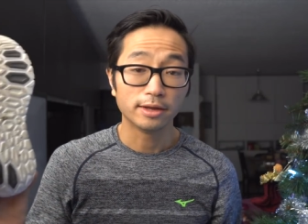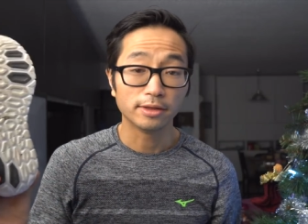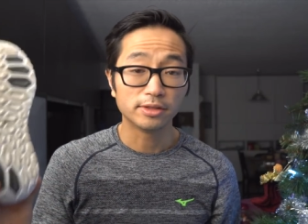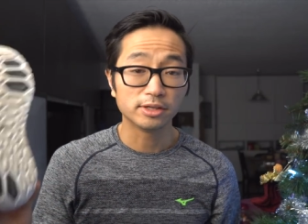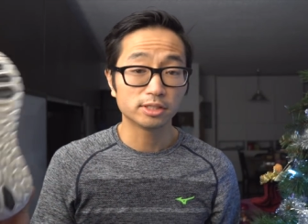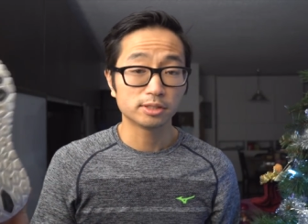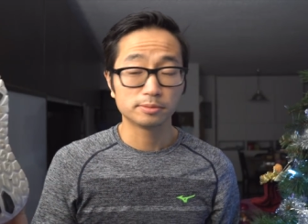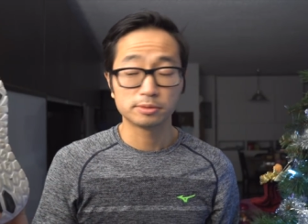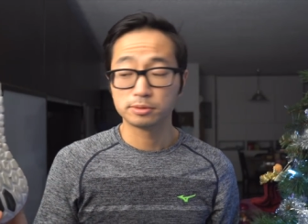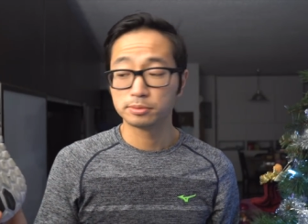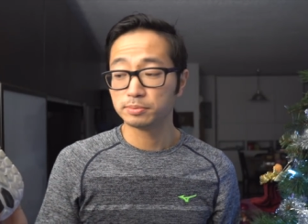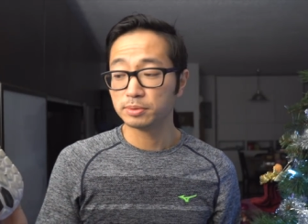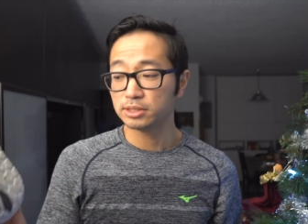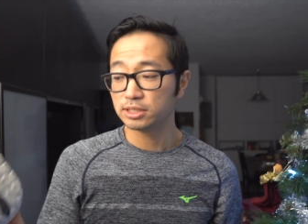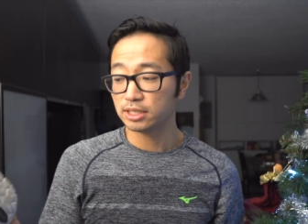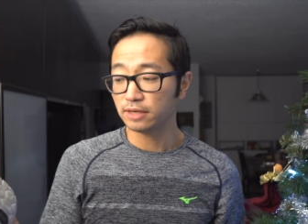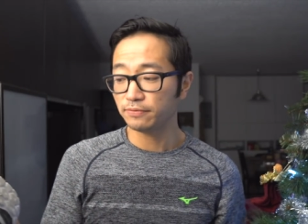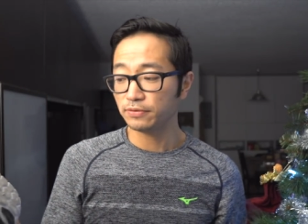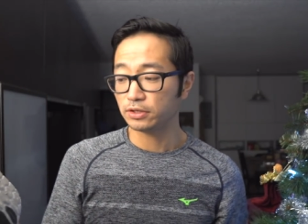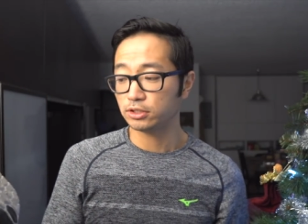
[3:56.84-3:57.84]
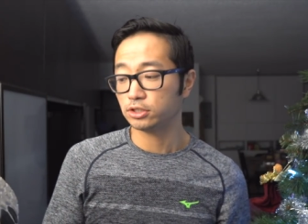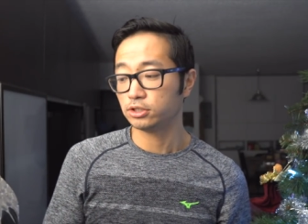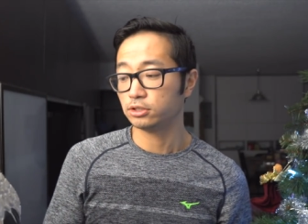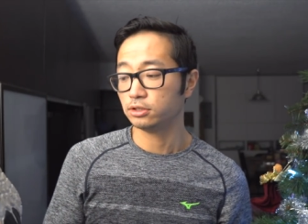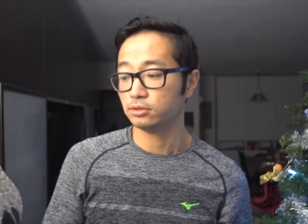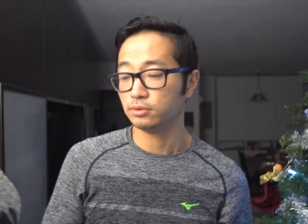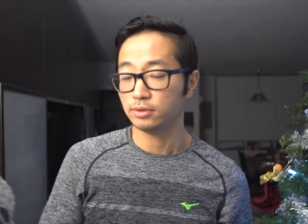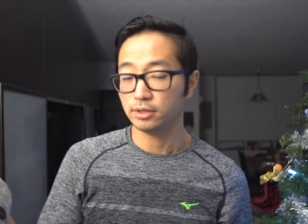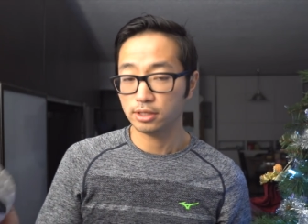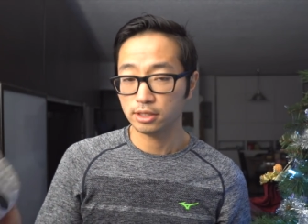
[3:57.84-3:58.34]
Now, this specific
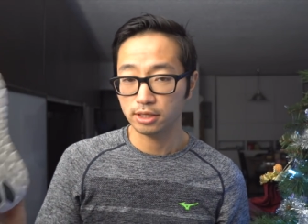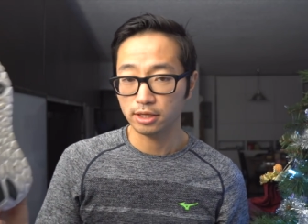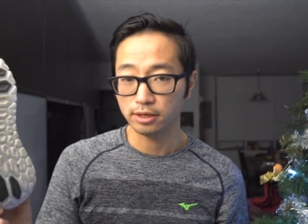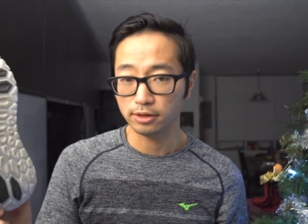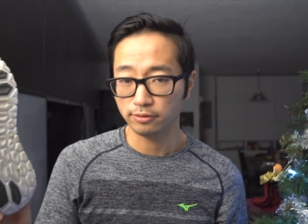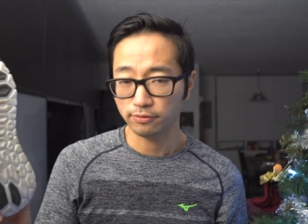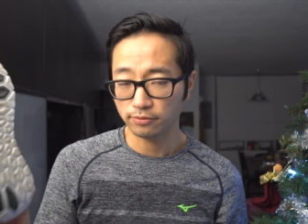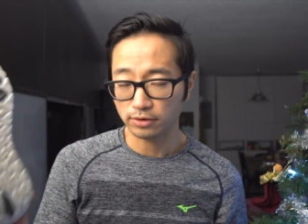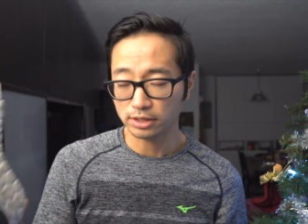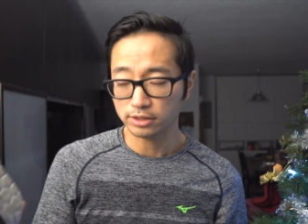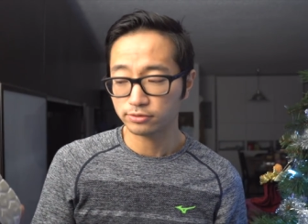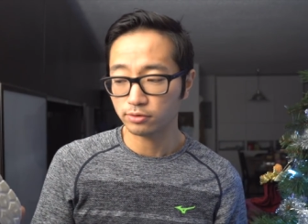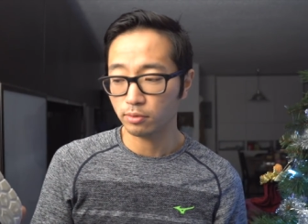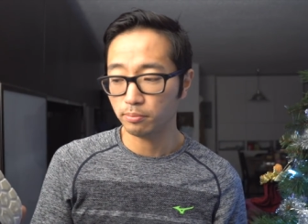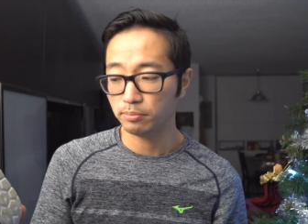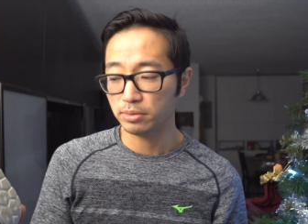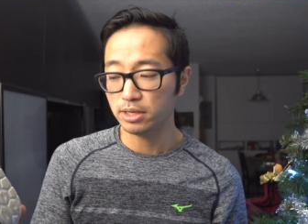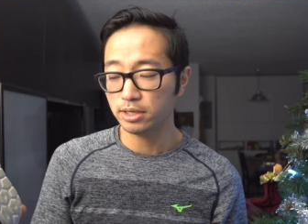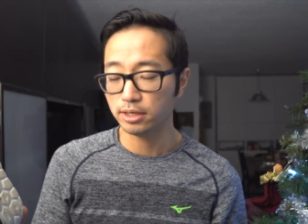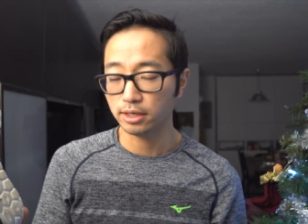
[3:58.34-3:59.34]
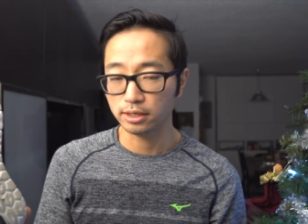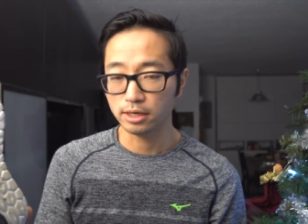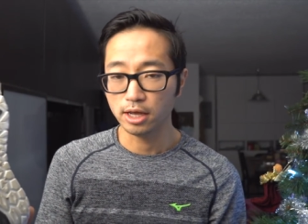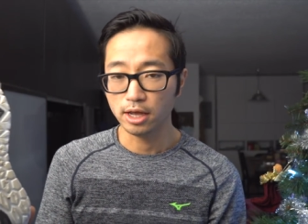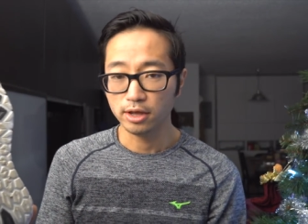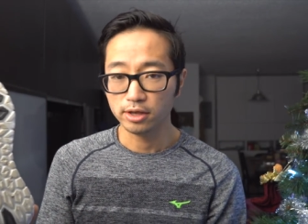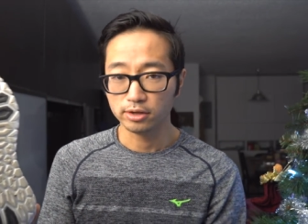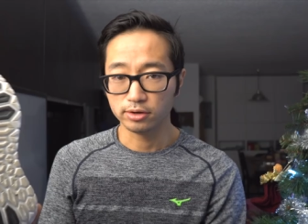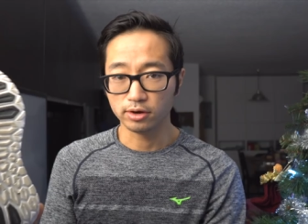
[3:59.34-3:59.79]
shoe, the Fresh Foam Beacon,